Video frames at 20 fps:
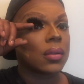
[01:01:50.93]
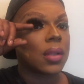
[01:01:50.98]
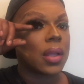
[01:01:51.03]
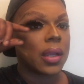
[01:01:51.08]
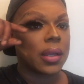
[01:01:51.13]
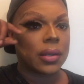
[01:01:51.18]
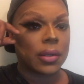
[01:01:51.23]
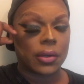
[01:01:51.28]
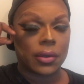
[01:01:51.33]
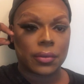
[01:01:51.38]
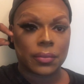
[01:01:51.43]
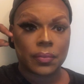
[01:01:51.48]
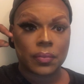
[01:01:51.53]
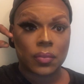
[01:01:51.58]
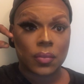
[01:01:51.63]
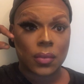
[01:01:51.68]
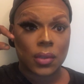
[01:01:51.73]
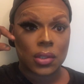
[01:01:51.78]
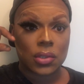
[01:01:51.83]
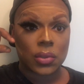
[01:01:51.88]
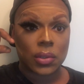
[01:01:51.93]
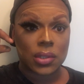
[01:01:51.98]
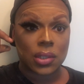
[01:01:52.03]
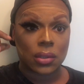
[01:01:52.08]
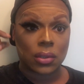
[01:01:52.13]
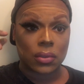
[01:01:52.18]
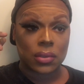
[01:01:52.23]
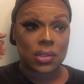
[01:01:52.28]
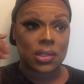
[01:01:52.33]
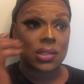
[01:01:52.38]
liner, so it's
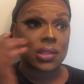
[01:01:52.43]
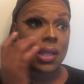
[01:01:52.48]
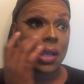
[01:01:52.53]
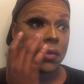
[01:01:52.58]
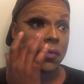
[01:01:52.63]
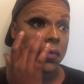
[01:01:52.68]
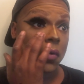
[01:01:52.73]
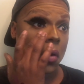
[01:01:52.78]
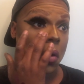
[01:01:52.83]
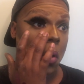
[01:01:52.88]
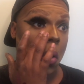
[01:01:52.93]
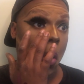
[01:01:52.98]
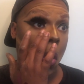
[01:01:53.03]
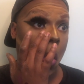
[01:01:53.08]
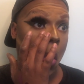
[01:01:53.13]
a little safer.